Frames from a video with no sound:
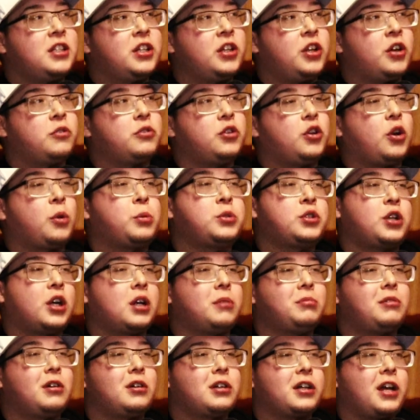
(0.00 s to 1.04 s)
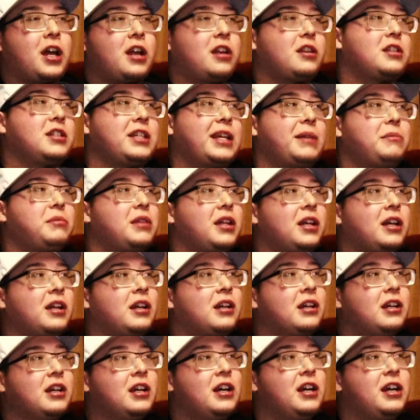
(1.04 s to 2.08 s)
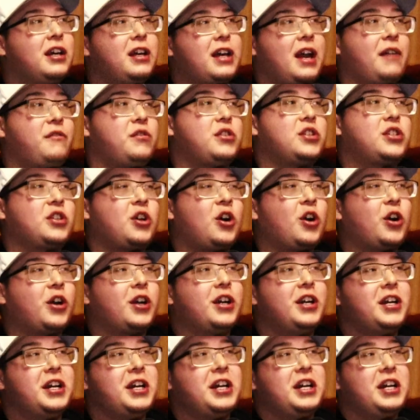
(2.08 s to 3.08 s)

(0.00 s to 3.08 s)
You know, you always talk about kind of the same thing every song.